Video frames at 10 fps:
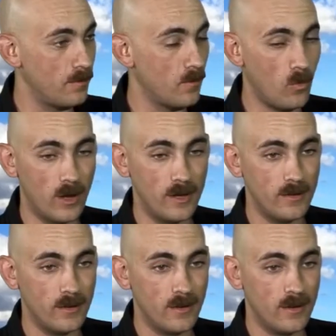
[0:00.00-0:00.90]
one
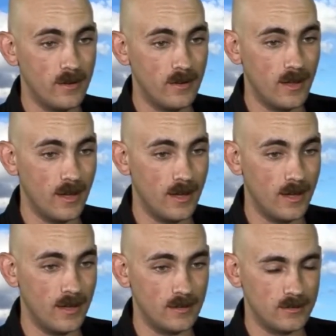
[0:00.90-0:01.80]

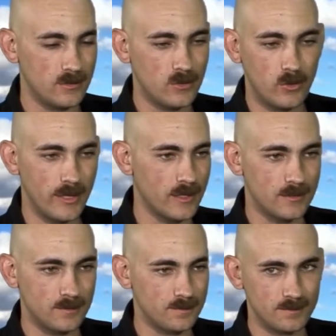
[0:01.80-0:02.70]
quick
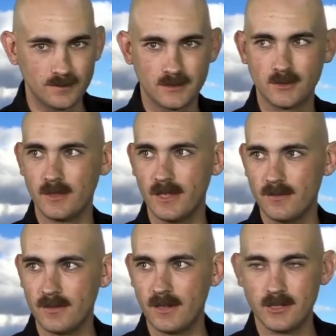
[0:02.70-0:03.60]
'cause we only
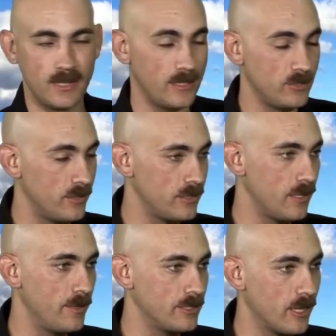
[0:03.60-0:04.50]
have, I should have asked you this
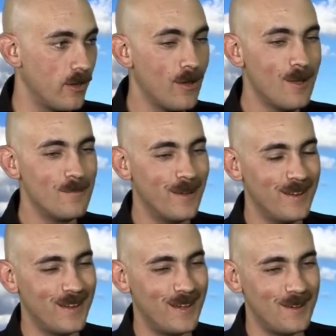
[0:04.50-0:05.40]
10 minutes ago,
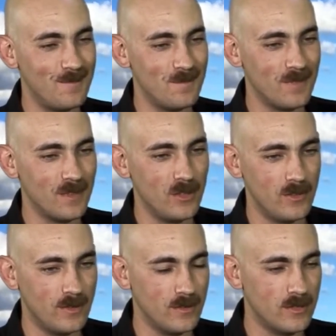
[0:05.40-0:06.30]
but
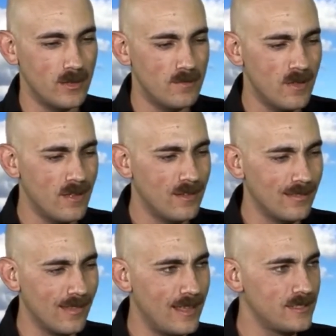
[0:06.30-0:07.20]
some
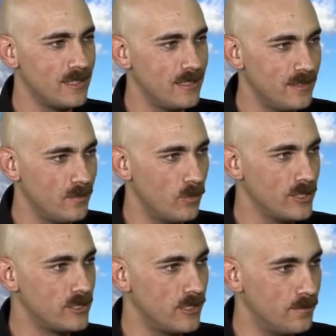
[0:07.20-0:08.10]
lesson and
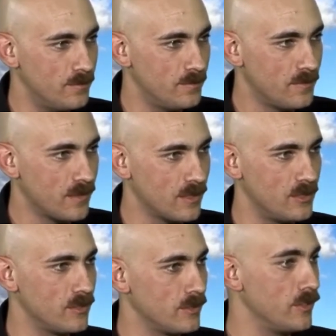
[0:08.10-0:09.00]
wisdom, because
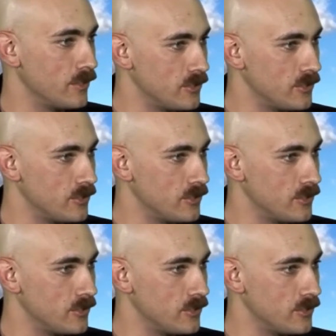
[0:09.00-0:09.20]
you're a